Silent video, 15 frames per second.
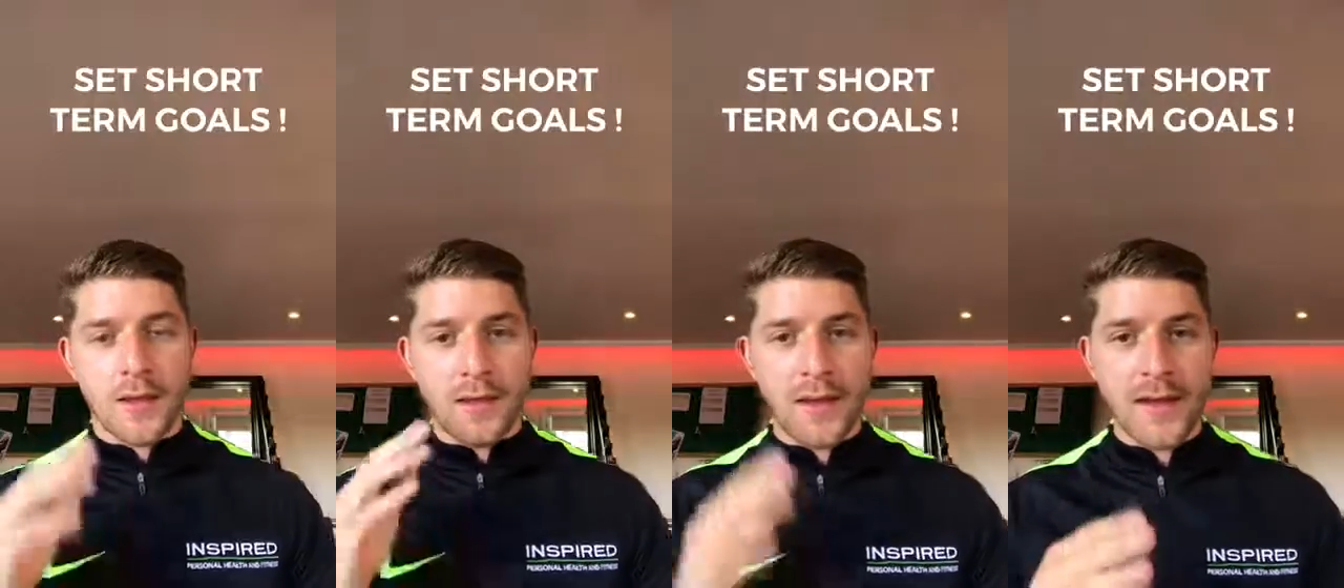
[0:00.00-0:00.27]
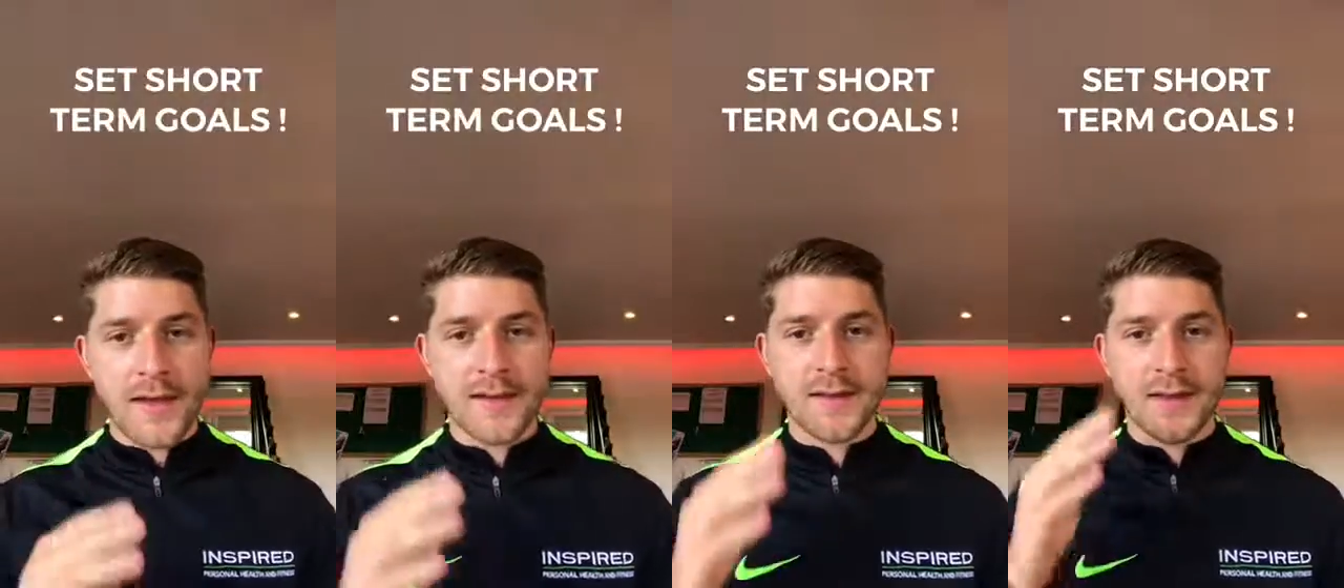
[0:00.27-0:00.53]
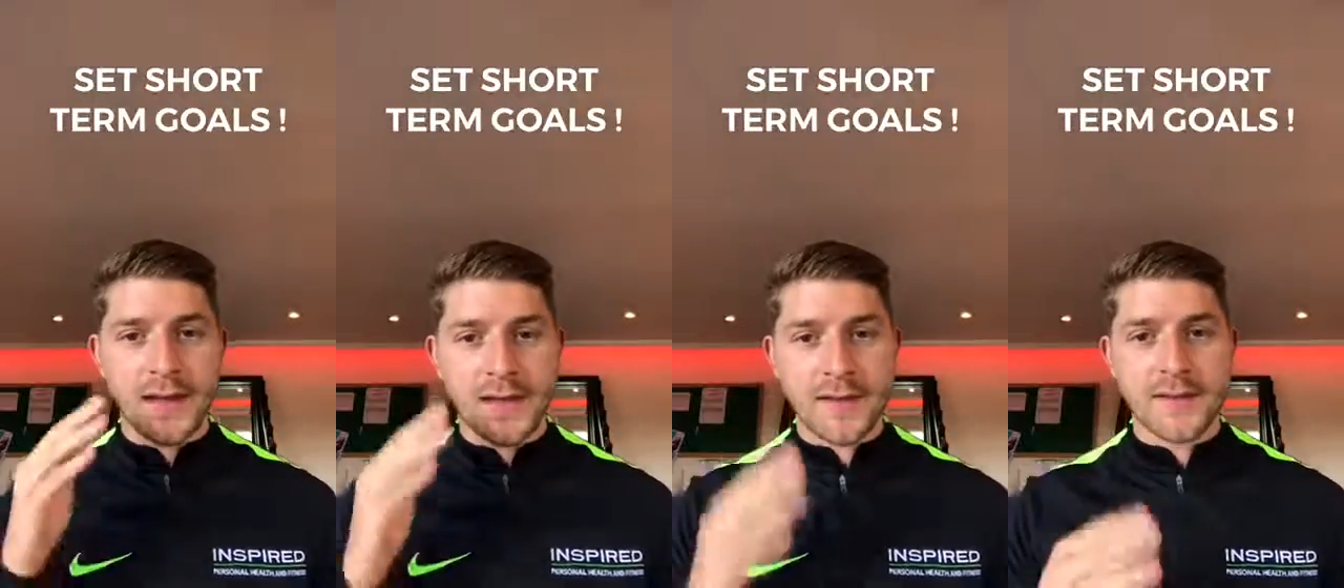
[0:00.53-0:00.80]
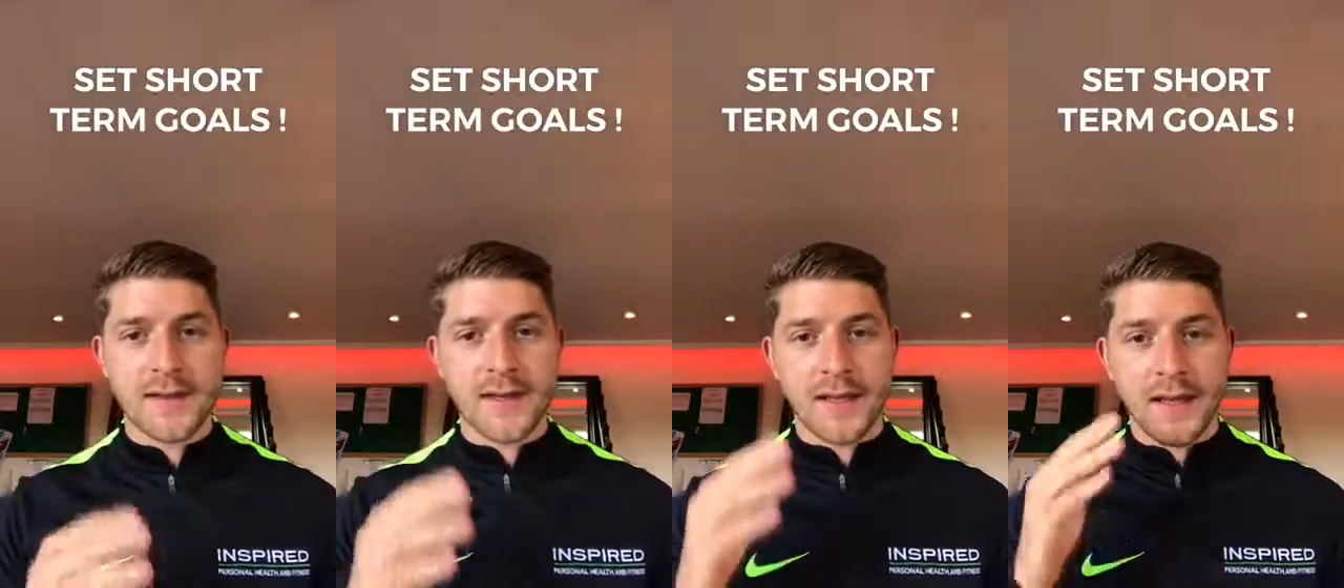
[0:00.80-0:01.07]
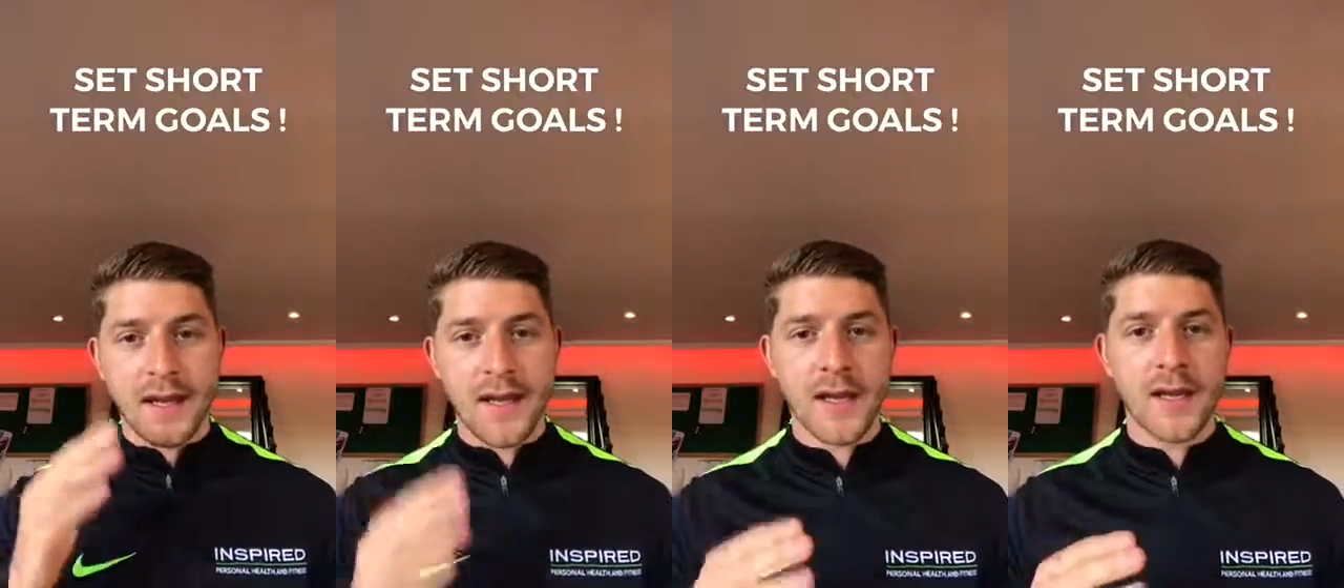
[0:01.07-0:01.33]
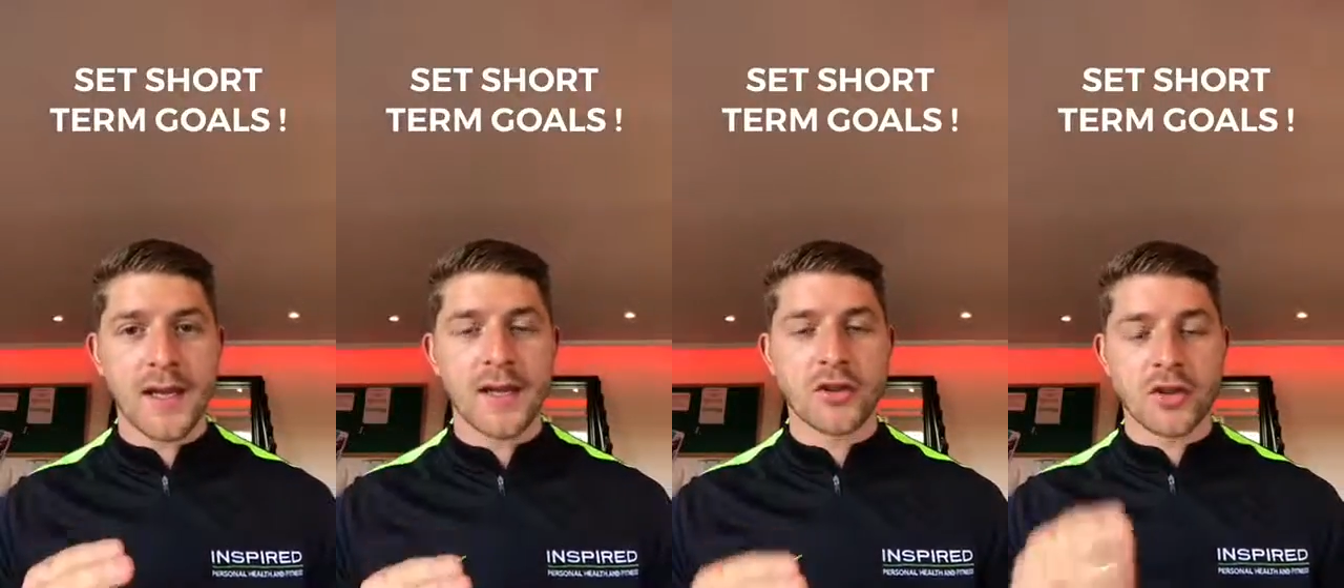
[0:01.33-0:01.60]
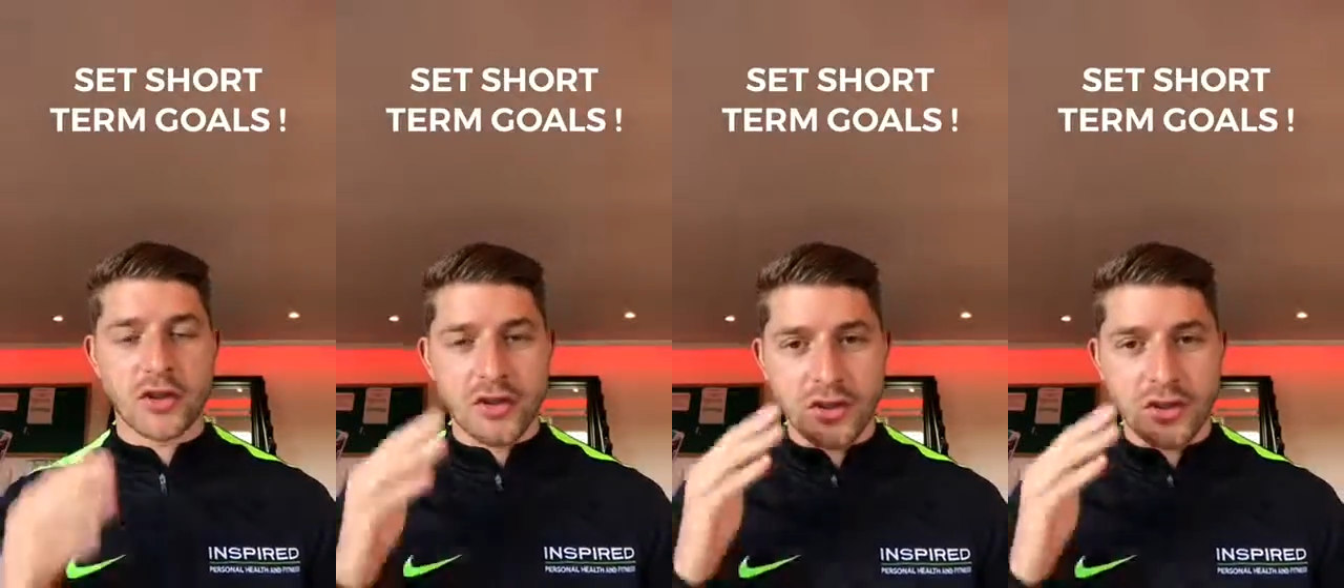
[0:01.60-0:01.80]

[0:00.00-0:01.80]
This is the key to